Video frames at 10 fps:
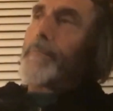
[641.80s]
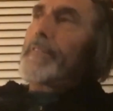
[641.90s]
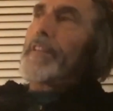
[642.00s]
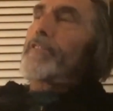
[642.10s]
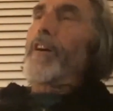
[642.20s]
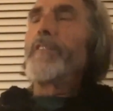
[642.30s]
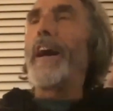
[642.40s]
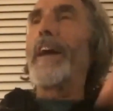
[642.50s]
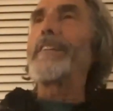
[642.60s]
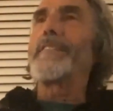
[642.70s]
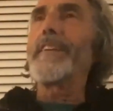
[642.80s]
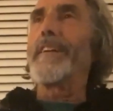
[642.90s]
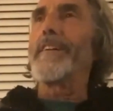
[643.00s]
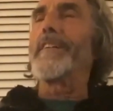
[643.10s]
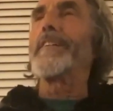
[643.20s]
this whole
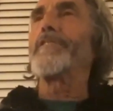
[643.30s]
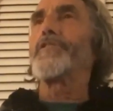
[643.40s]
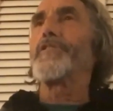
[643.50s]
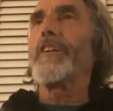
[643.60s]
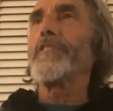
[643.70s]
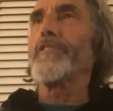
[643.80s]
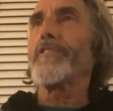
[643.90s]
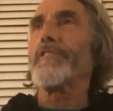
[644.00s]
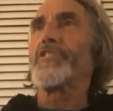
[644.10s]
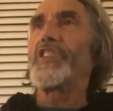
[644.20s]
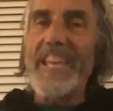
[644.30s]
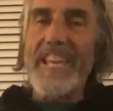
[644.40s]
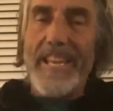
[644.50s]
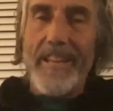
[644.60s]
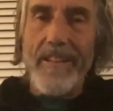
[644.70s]
idea is just
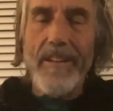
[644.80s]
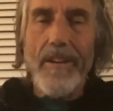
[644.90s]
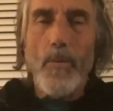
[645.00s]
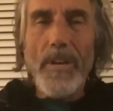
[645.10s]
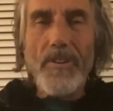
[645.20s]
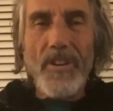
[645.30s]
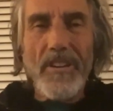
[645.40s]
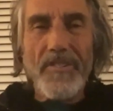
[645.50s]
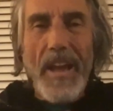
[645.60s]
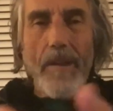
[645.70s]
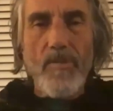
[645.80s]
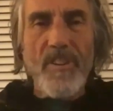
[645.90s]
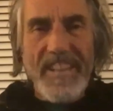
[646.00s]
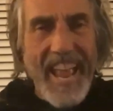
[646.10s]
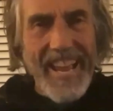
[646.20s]
seeing, which is our
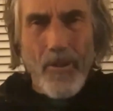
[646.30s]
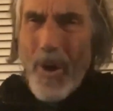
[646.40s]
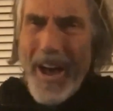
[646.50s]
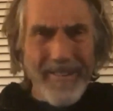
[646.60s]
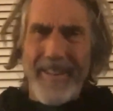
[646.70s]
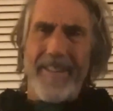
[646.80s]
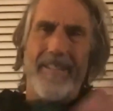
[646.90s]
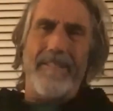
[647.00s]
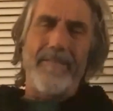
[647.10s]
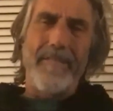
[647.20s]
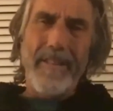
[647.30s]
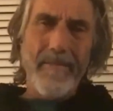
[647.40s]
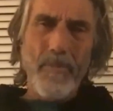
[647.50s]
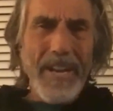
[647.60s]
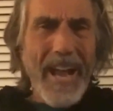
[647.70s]
innate quality.
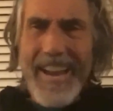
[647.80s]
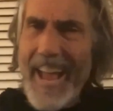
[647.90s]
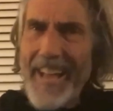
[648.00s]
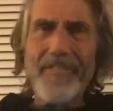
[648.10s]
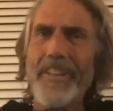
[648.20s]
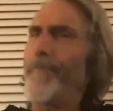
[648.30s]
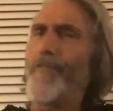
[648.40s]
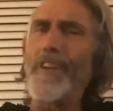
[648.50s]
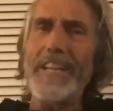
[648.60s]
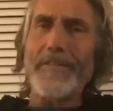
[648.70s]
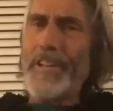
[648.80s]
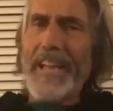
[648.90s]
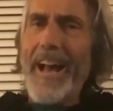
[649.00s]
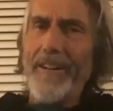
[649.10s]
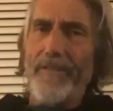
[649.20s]
We're not asking for anything
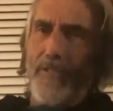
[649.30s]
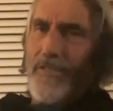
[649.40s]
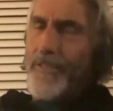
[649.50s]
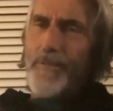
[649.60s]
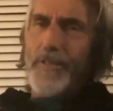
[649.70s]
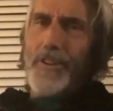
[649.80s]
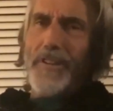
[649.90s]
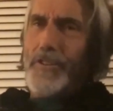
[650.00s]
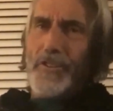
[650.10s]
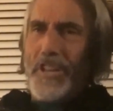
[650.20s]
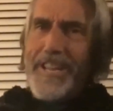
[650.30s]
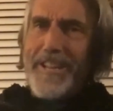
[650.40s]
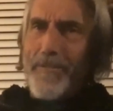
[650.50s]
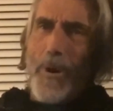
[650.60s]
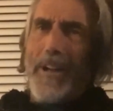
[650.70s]
else. We're just
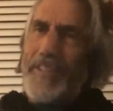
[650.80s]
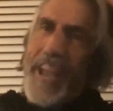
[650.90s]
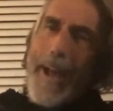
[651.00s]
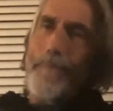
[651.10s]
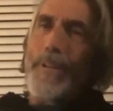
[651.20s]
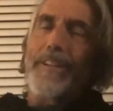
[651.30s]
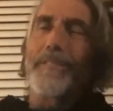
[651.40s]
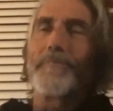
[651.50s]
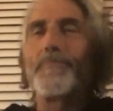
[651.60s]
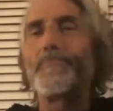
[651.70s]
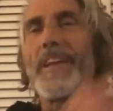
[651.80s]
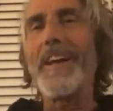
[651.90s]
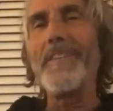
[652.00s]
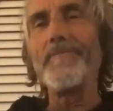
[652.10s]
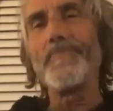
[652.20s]
seeing what's happening. Yeah?